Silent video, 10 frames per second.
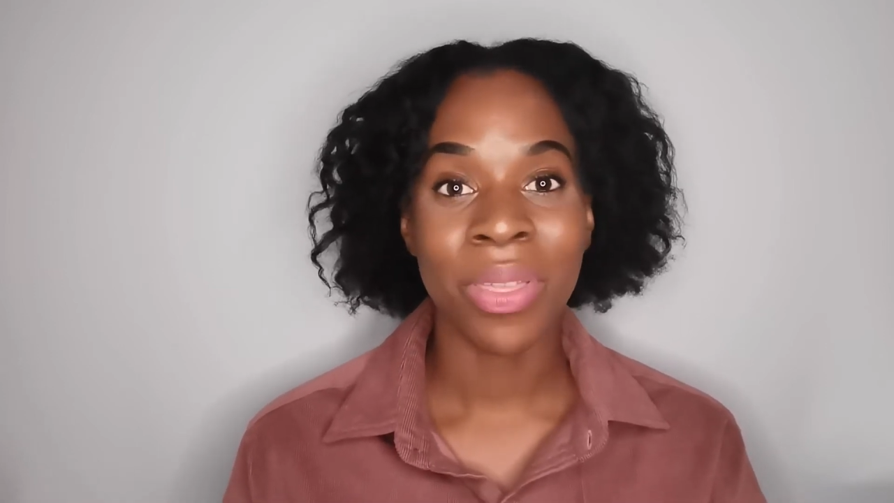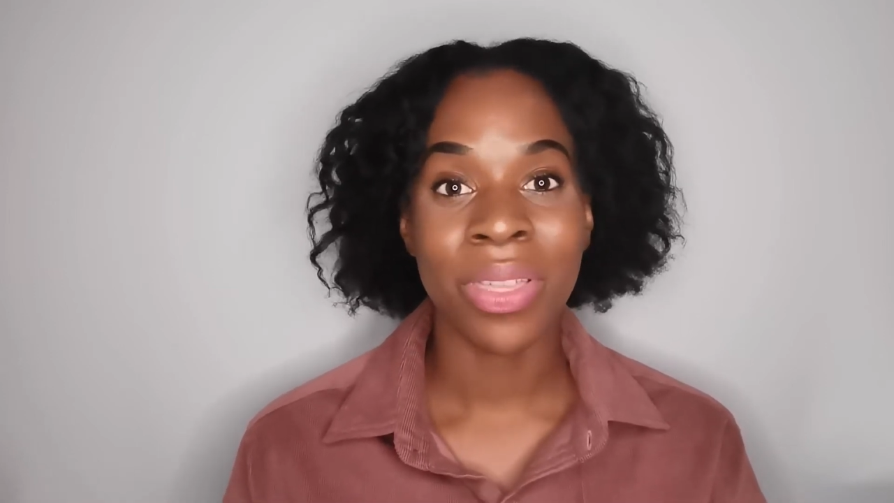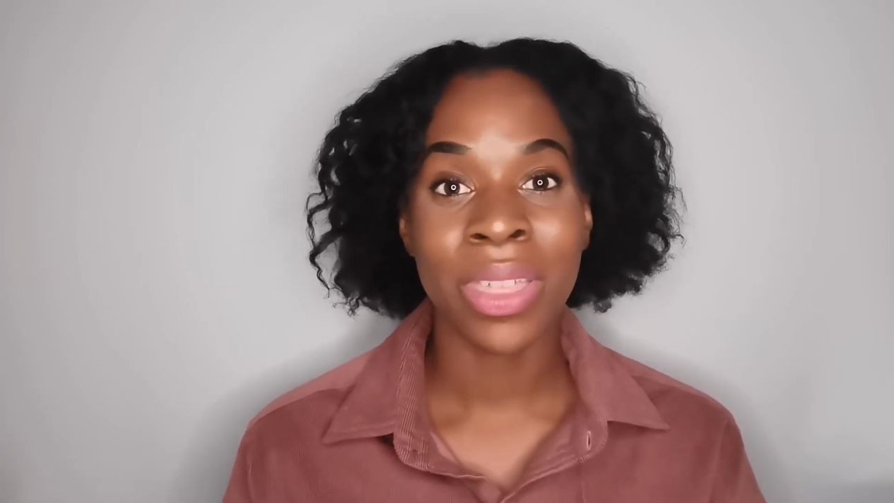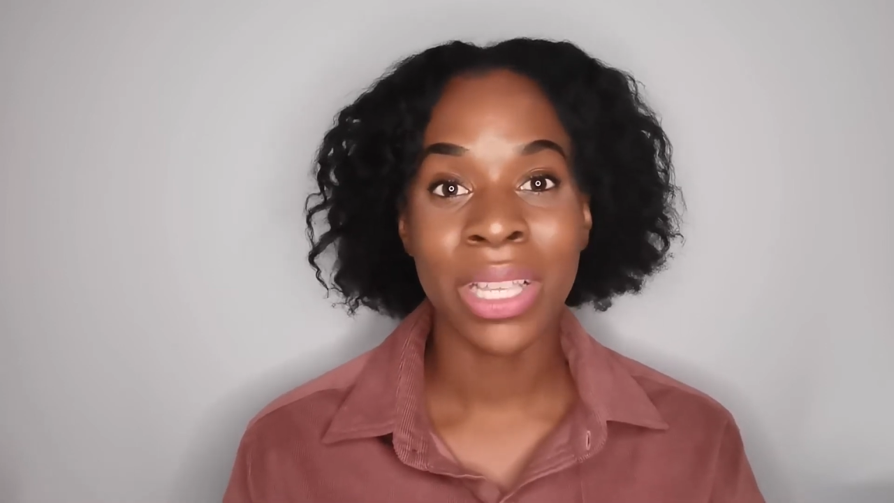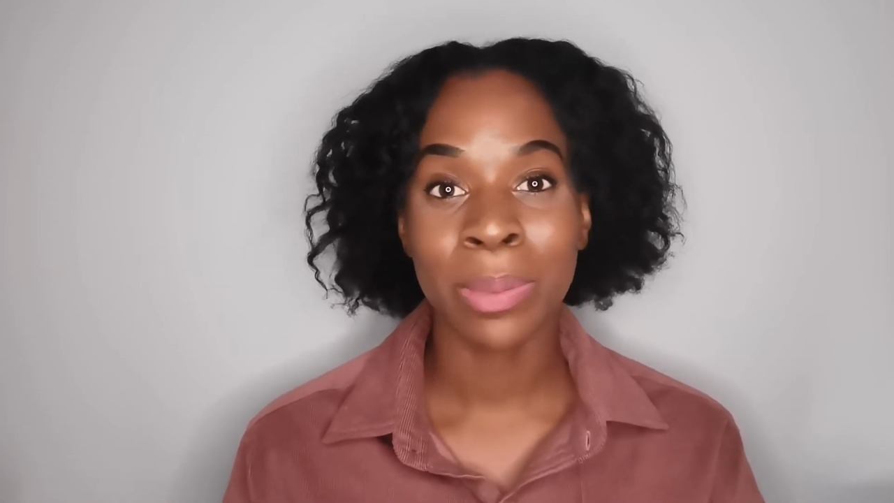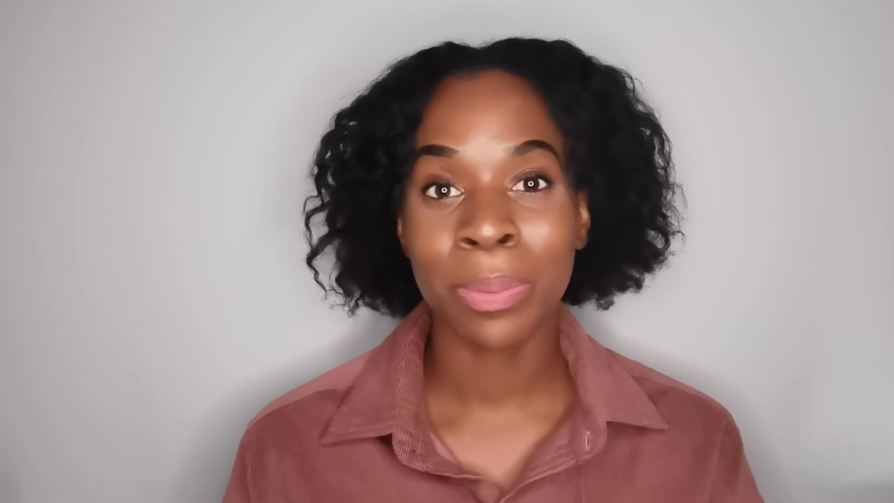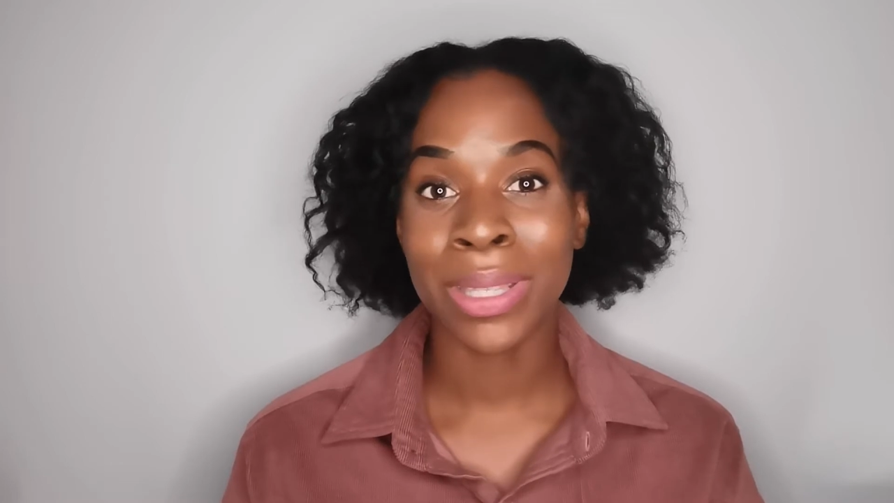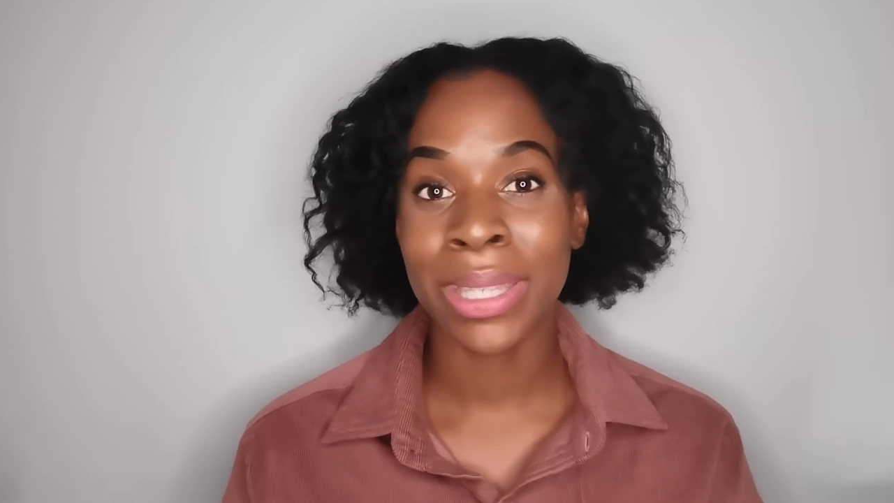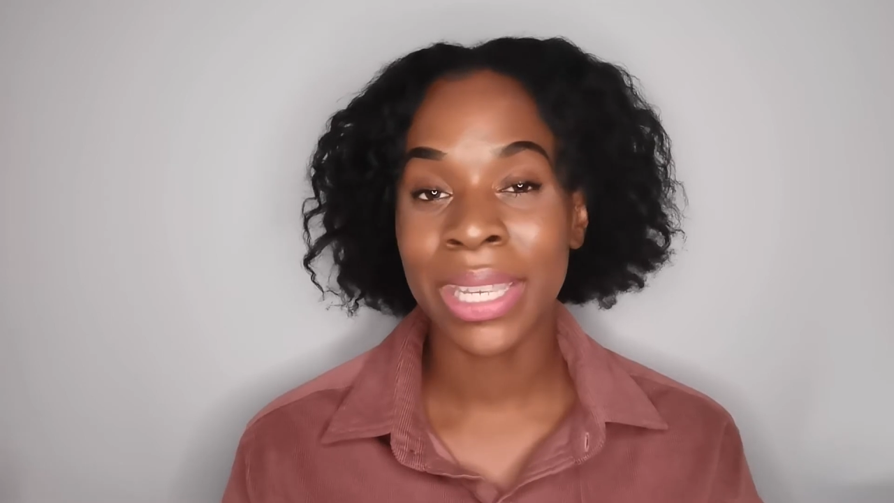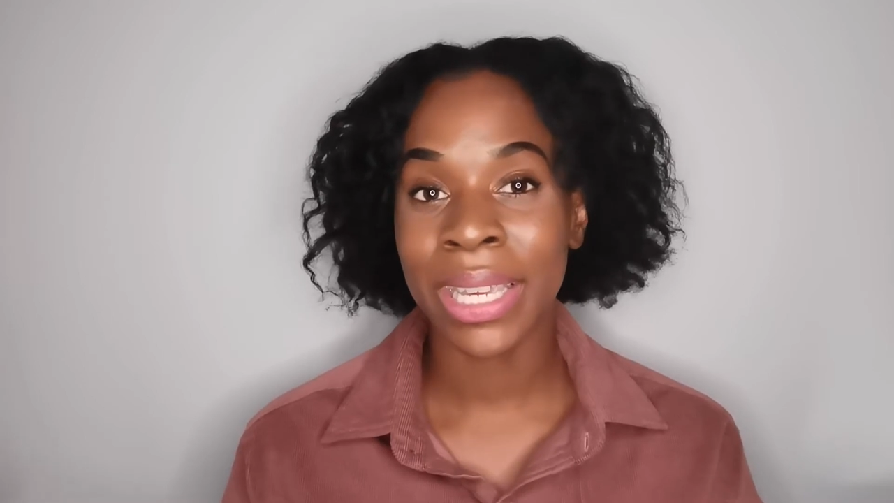this
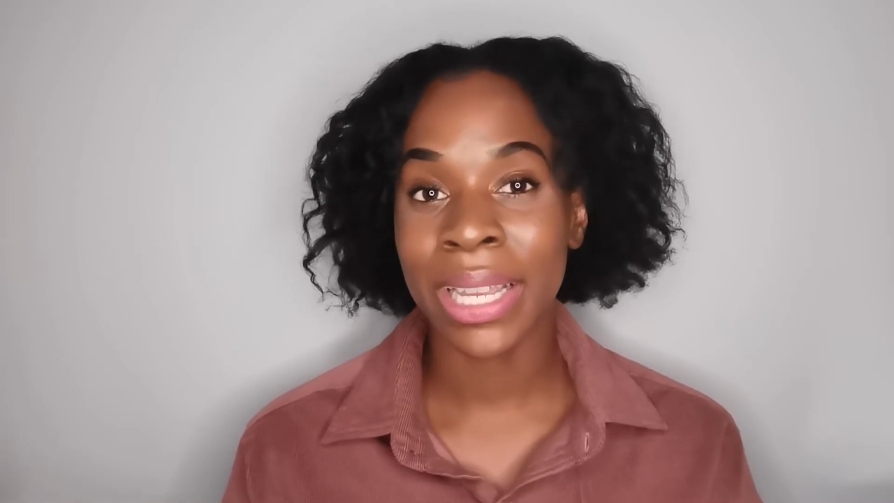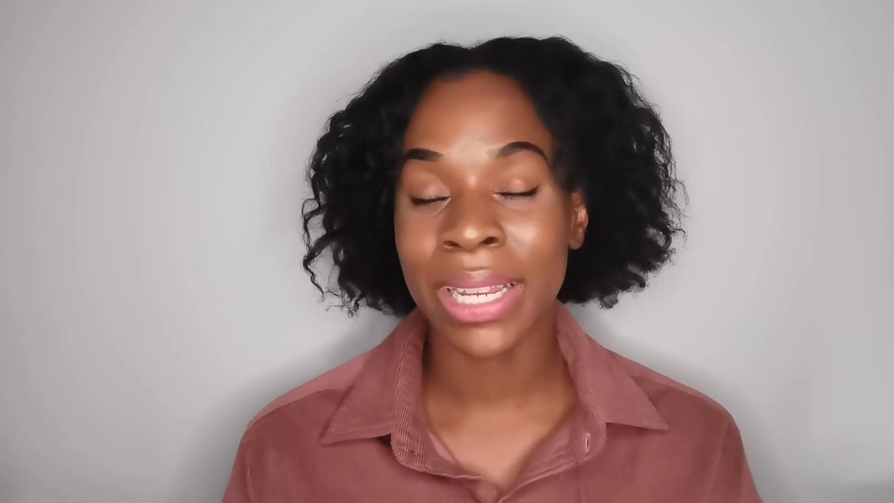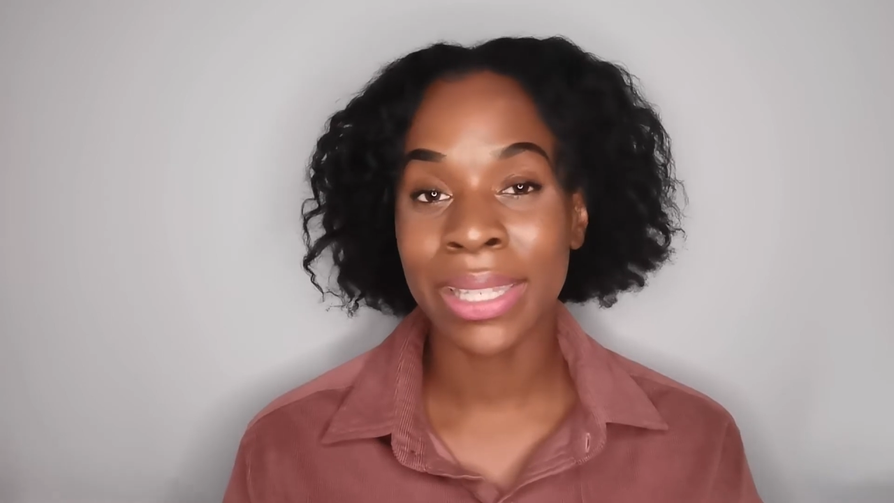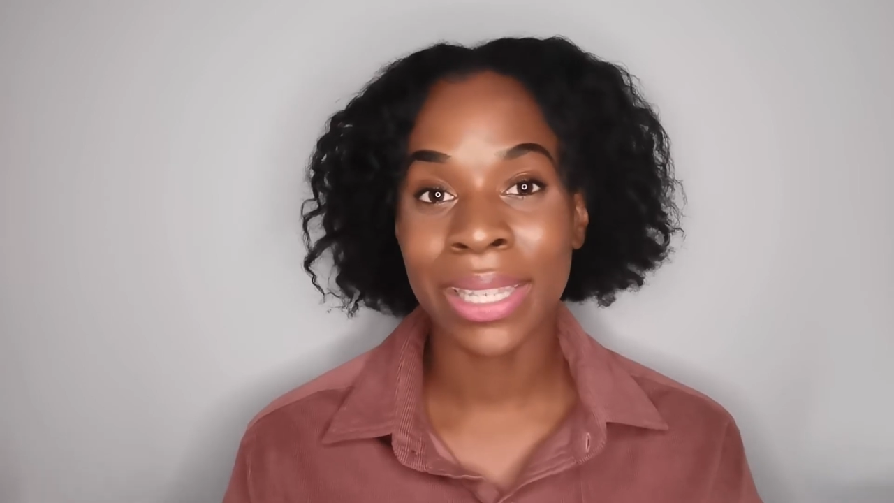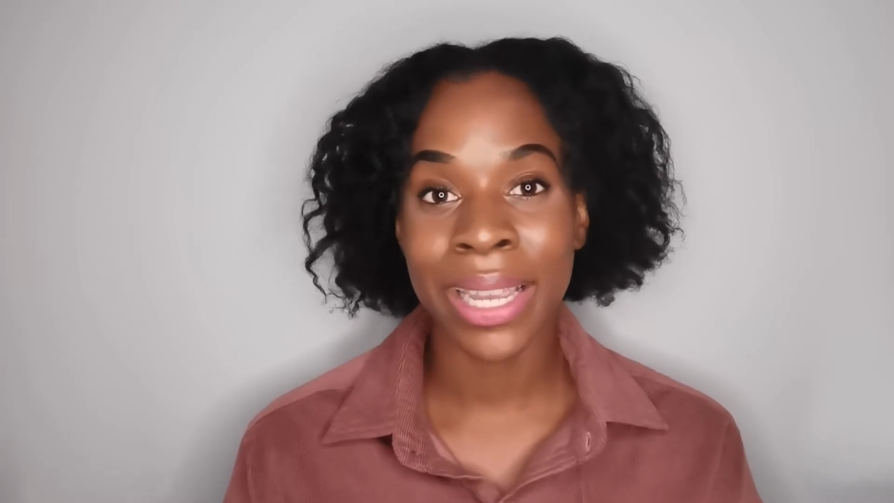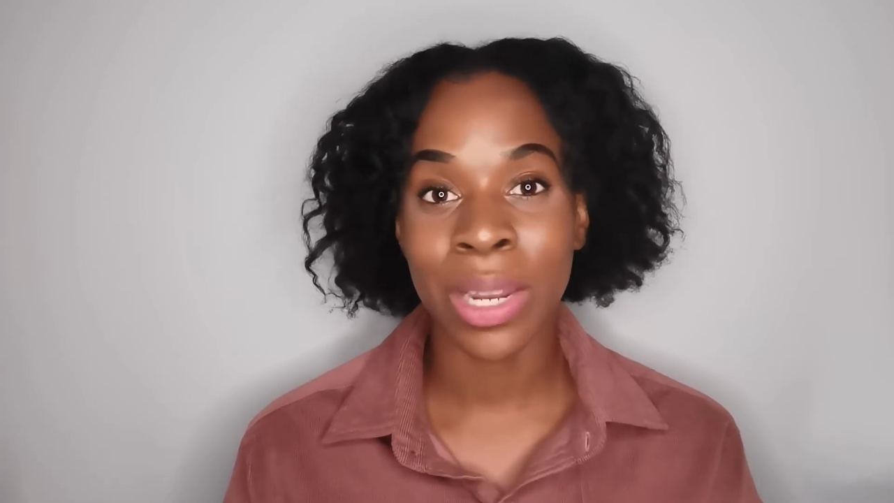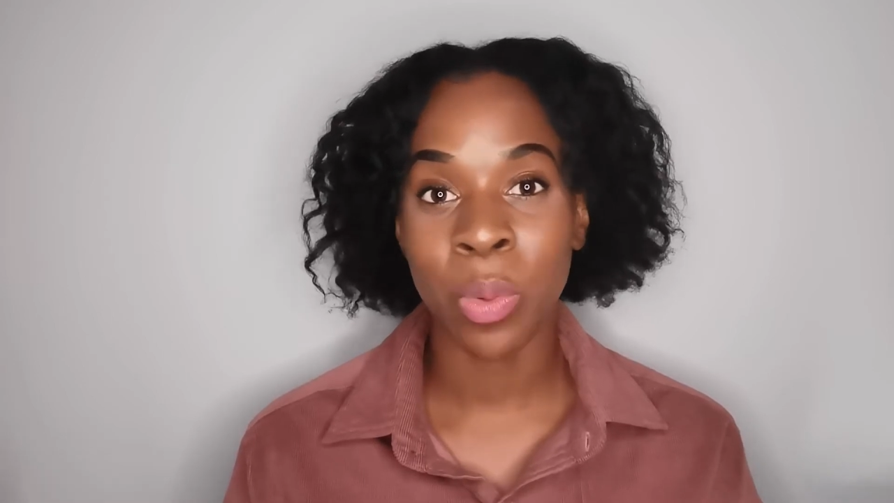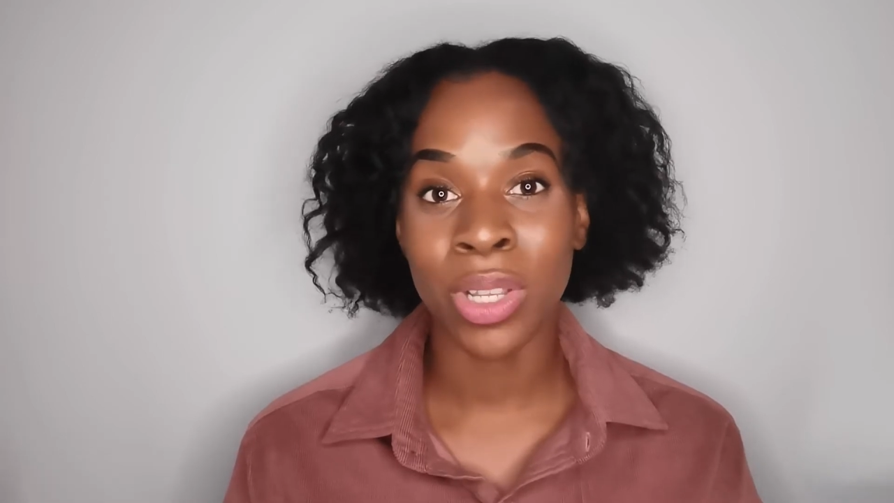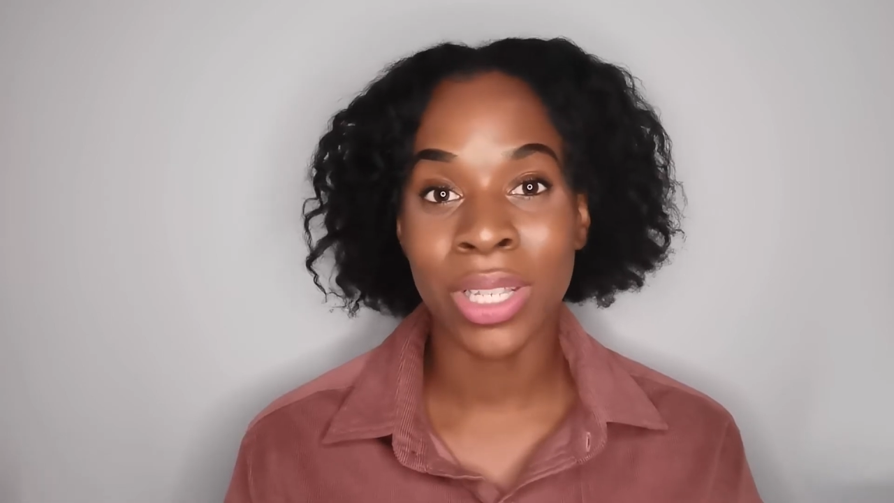particular scene I want you